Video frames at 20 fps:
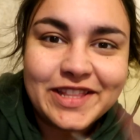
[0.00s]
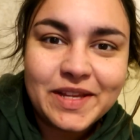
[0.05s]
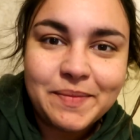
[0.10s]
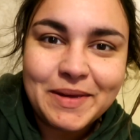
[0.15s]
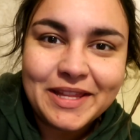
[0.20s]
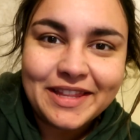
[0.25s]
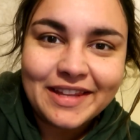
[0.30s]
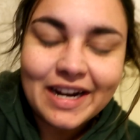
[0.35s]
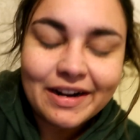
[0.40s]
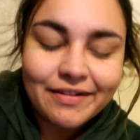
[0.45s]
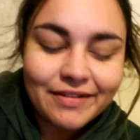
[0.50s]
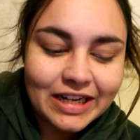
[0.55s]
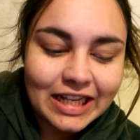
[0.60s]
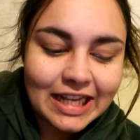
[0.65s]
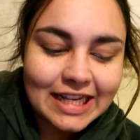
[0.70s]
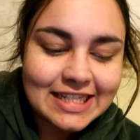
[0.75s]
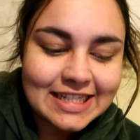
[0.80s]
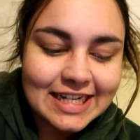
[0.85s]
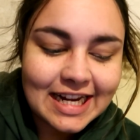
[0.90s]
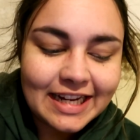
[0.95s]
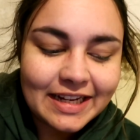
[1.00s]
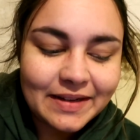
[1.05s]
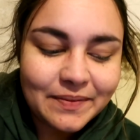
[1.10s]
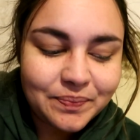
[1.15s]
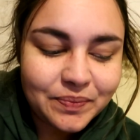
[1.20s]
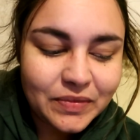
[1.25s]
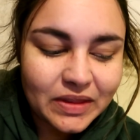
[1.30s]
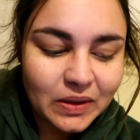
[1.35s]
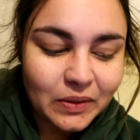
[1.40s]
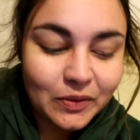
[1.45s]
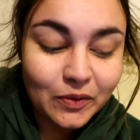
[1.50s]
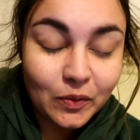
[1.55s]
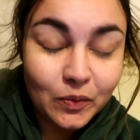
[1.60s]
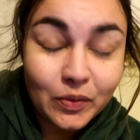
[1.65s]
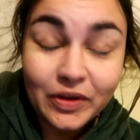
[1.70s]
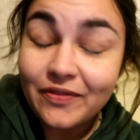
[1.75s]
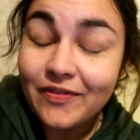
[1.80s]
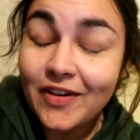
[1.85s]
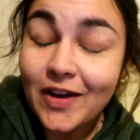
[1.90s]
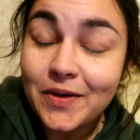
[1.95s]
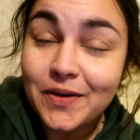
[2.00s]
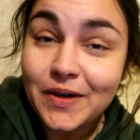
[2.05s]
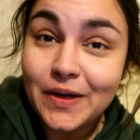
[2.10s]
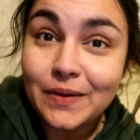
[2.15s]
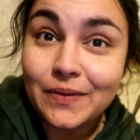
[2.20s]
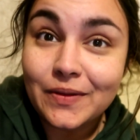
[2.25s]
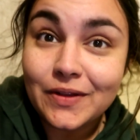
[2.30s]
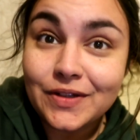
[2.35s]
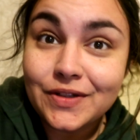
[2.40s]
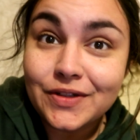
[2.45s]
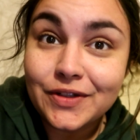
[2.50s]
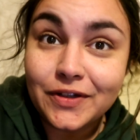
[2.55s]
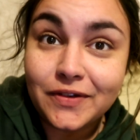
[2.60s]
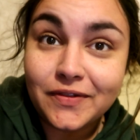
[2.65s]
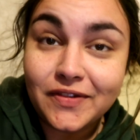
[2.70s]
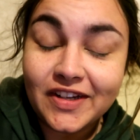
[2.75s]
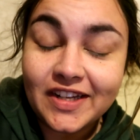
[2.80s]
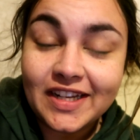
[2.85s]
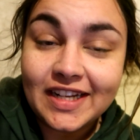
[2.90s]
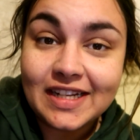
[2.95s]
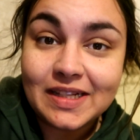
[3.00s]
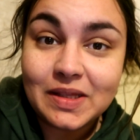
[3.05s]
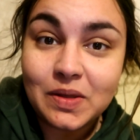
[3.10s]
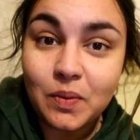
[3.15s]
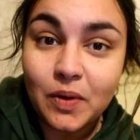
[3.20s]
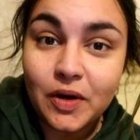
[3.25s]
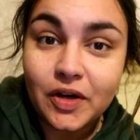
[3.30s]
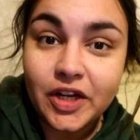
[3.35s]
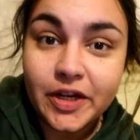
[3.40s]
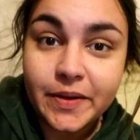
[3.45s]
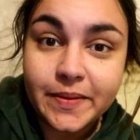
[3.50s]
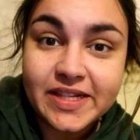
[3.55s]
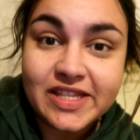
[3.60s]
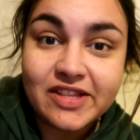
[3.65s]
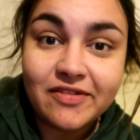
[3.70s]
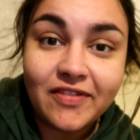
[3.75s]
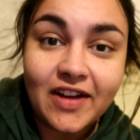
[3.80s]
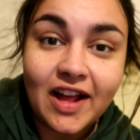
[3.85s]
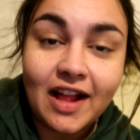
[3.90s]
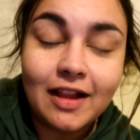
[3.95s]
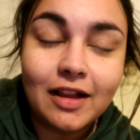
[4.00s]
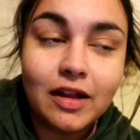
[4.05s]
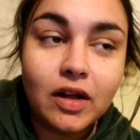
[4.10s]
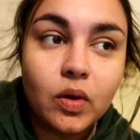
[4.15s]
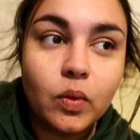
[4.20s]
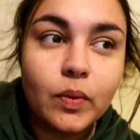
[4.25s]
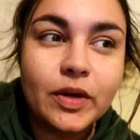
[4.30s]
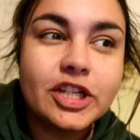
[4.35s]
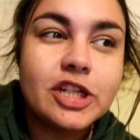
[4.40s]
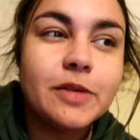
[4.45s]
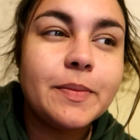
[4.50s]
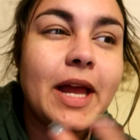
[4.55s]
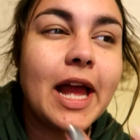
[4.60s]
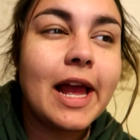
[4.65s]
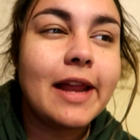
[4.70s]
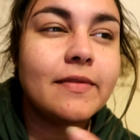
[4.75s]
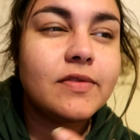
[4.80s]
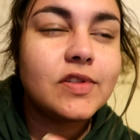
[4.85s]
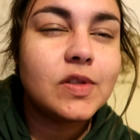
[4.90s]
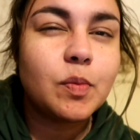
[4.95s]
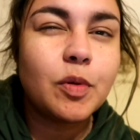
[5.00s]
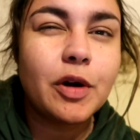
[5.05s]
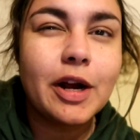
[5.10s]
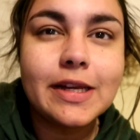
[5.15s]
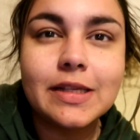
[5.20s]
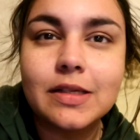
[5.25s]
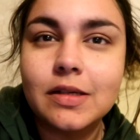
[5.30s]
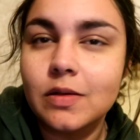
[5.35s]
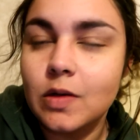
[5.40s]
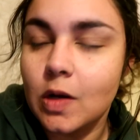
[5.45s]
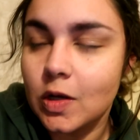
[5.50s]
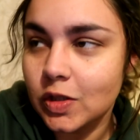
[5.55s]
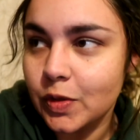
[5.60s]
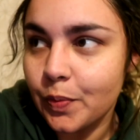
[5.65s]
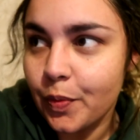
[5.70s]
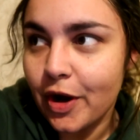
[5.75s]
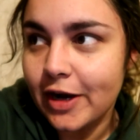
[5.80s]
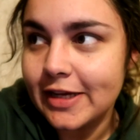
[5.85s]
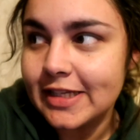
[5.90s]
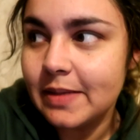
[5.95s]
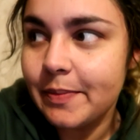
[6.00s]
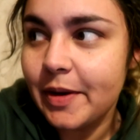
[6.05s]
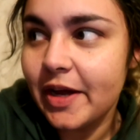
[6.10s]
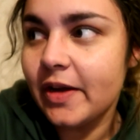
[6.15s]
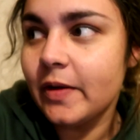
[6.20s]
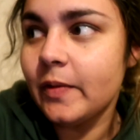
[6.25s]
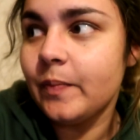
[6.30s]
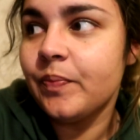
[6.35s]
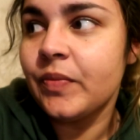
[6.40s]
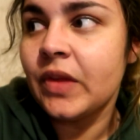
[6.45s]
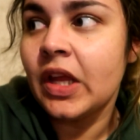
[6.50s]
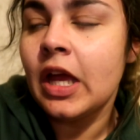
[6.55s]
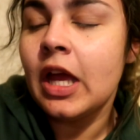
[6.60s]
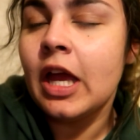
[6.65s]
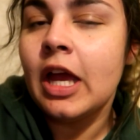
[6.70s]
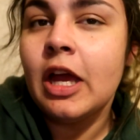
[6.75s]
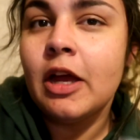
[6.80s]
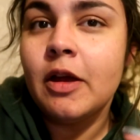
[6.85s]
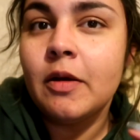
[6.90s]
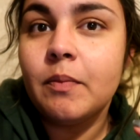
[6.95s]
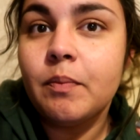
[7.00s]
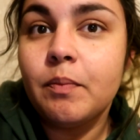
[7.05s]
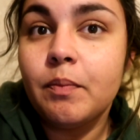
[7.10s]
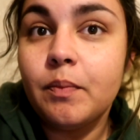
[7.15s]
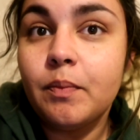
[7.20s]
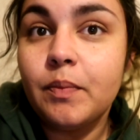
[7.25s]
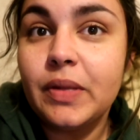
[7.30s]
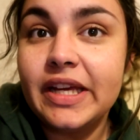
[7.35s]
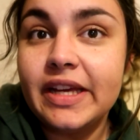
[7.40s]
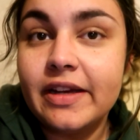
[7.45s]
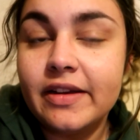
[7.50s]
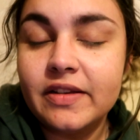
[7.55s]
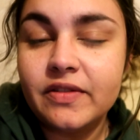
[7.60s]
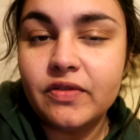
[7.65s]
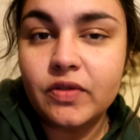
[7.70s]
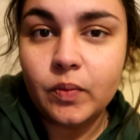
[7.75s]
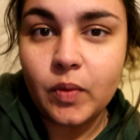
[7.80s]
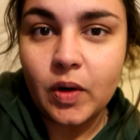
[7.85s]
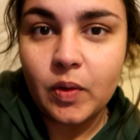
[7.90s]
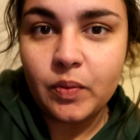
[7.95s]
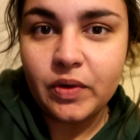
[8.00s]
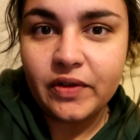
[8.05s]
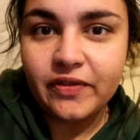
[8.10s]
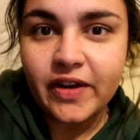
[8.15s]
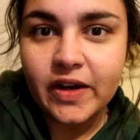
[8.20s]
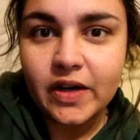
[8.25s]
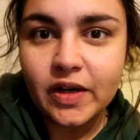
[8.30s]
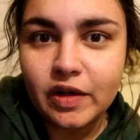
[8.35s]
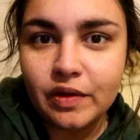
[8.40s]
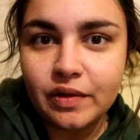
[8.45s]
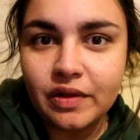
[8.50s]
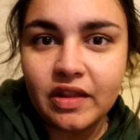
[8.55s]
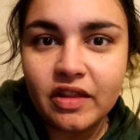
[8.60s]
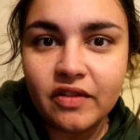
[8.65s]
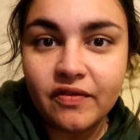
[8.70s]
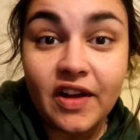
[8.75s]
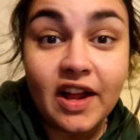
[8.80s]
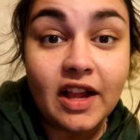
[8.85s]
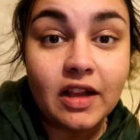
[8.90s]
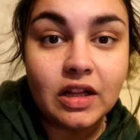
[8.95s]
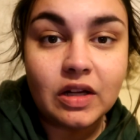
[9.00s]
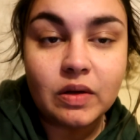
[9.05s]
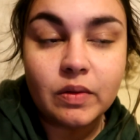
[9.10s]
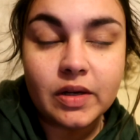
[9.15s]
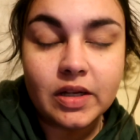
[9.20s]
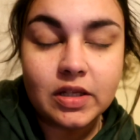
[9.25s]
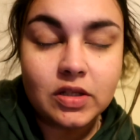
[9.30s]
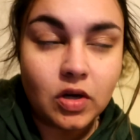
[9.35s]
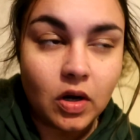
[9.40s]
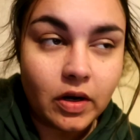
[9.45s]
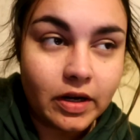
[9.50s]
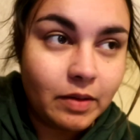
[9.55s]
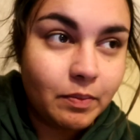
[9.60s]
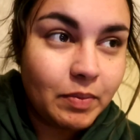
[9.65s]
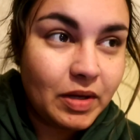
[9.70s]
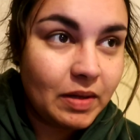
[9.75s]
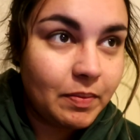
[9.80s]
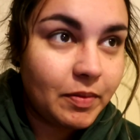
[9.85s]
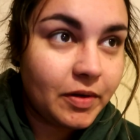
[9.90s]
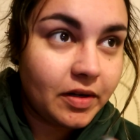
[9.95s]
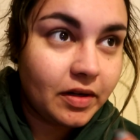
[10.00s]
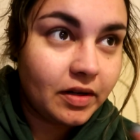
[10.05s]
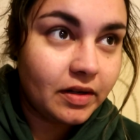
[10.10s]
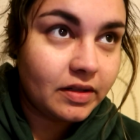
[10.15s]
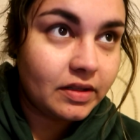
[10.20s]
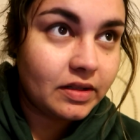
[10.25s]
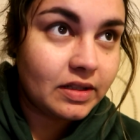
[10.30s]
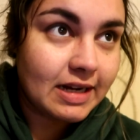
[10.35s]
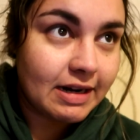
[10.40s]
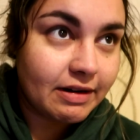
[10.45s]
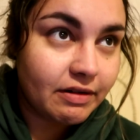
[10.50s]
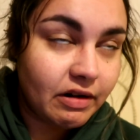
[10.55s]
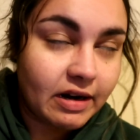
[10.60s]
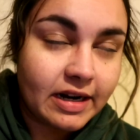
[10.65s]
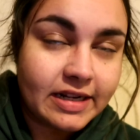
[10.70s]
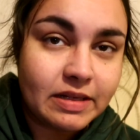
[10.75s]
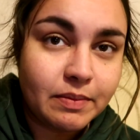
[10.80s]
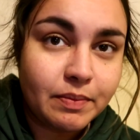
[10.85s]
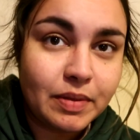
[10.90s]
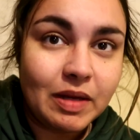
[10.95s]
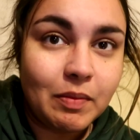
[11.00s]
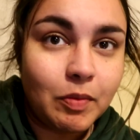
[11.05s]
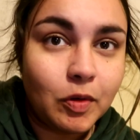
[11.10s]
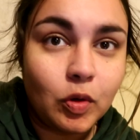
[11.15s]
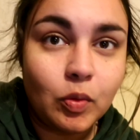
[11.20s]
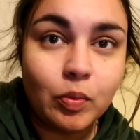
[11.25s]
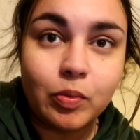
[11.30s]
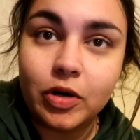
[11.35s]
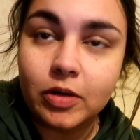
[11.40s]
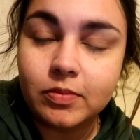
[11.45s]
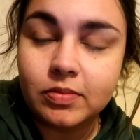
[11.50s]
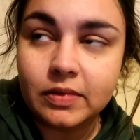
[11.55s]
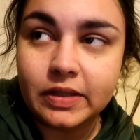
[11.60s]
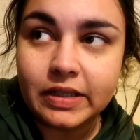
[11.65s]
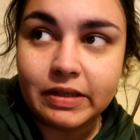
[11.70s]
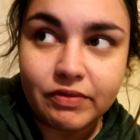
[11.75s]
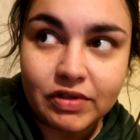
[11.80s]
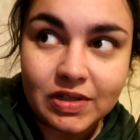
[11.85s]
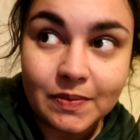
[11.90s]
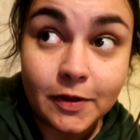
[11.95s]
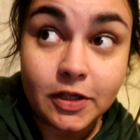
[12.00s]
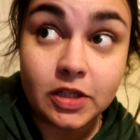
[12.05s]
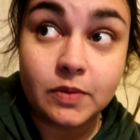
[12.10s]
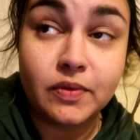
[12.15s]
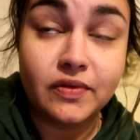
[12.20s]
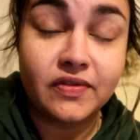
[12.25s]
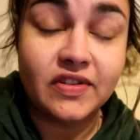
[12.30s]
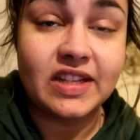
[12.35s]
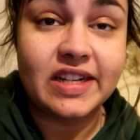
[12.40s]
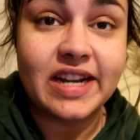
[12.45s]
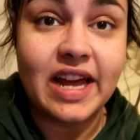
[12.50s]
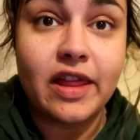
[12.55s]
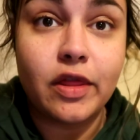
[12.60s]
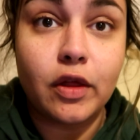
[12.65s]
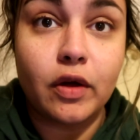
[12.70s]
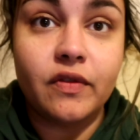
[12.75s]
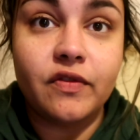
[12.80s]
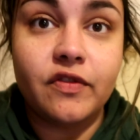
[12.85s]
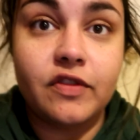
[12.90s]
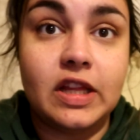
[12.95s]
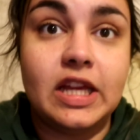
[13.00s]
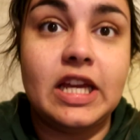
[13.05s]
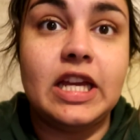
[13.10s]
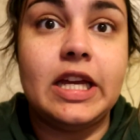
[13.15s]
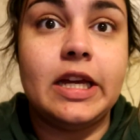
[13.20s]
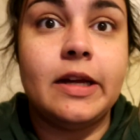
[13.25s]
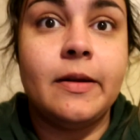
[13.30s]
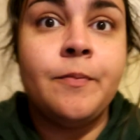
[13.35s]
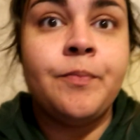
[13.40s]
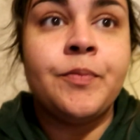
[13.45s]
the bit that I read last night, we found out that Duva is the one who is the Valg, which I'm kind of surprised and not surprised about. Because from when we found out that the Valg were stalking people, terrorising people, probably responsible for the death of the